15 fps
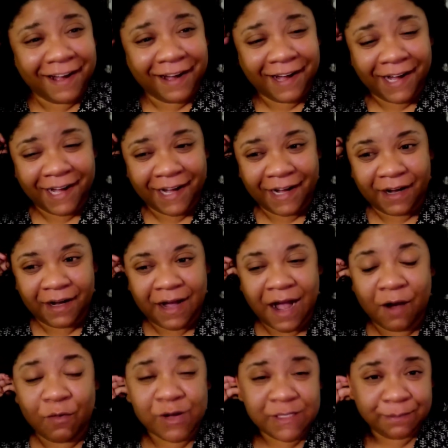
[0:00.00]
uh,
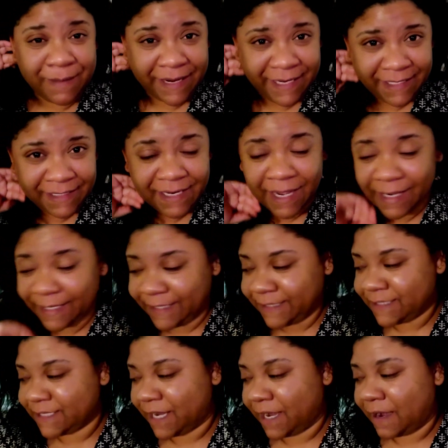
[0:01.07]
how was my
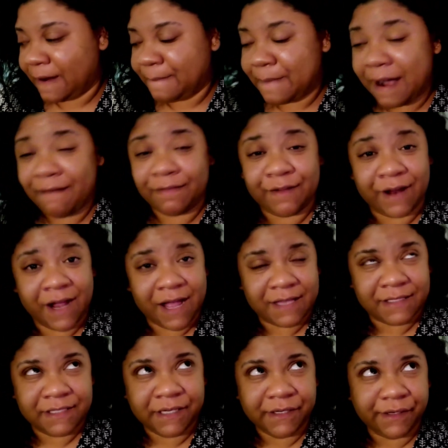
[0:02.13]
night um, after I
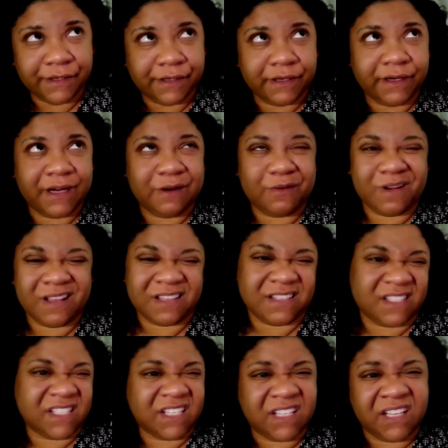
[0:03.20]
had dinner it
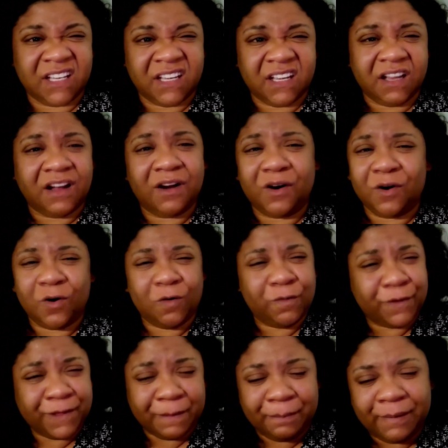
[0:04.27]
was all
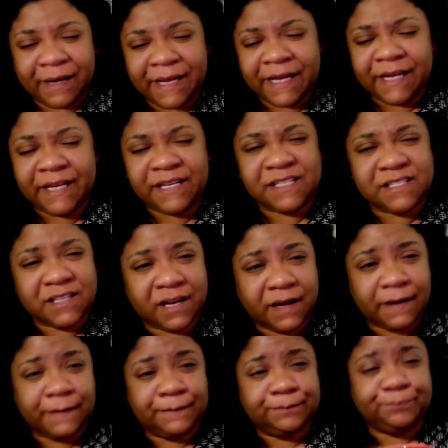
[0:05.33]
over the place.
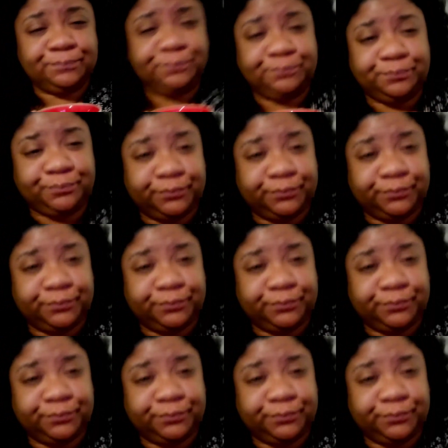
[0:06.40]
Um,